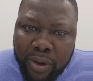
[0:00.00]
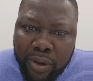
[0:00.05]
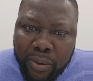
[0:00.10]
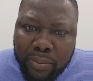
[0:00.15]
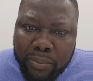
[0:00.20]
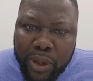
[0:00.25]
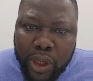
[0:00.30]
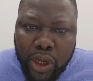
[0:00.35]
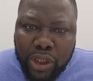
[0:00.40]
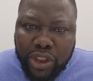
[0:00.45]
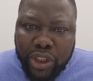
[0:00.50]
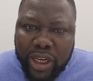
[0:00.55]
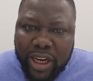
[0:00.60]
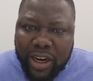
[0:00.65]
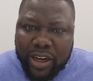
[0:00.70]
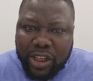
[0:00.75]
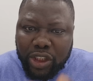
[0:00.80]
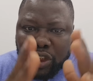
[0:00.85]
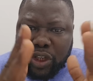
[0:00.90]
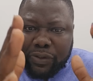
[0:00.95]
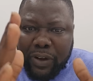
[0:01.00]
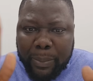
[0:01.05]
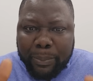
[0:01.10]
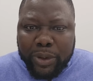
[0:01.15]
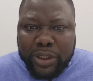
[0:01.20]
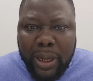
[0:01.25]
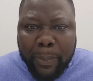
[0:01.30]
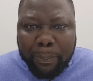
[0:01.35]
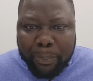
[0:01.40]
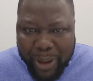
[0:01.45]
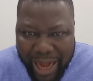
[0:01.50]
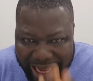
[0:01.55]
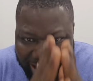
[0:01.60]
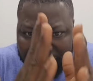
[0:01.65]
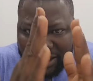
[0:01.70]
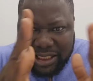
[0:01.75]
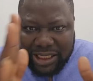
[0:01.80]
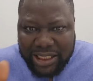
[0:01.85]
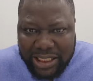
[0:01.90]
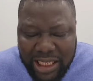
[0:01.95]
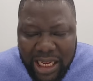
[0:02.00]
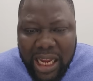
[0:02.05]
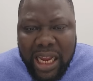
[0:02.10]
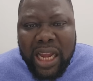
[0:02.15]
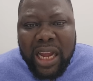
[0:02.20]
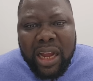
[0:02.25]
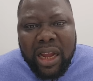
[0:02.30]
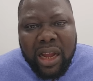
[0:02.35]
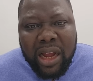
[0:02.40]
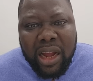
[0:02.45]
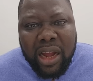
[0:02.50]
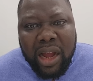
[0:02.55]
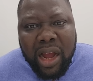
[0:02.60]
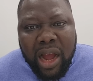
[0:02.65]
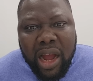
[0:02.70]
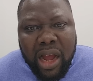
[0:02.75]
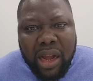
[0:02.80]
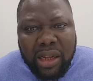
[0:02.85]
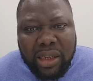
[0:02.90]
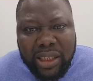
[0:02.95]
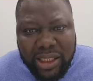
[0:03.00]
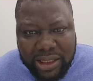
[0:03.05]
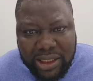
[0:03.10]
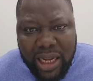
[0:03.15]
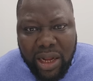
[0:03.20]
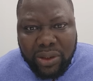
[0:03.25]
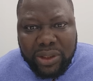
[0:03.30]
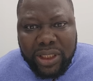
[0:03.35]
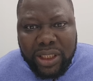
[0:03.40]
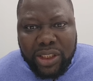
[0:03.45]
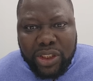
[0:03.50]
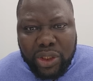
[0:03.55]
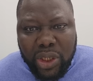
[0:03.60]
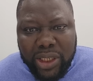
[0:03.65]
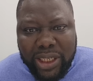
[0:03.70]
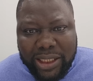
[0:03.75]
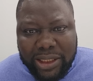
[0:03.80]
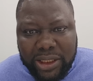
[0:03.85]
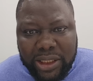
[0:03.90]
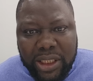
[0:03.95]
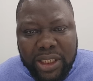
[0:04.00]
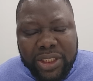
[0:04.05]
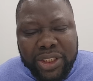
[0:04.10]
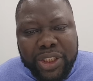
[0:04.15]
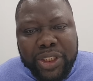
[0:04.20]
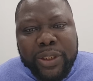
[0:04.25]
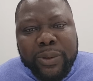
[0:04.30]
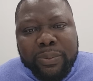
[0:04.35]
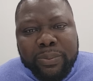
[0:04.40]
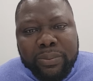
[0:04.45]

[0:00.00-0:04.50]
Because General Christopher Musa placed the southeast under siege,